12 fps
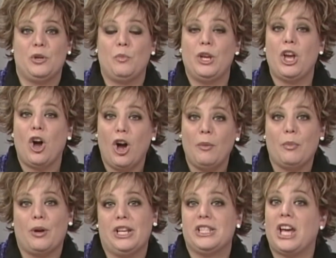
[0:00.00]
and we
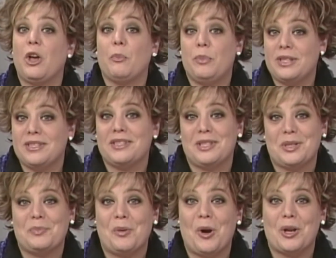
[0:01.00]
operate to help
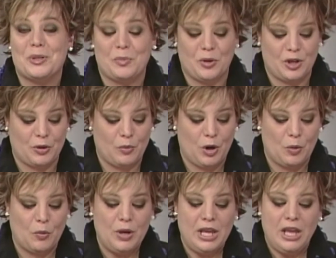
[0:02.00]
businesses prosper and
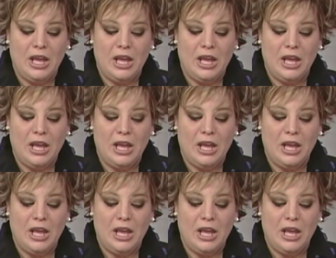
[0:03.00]
grow.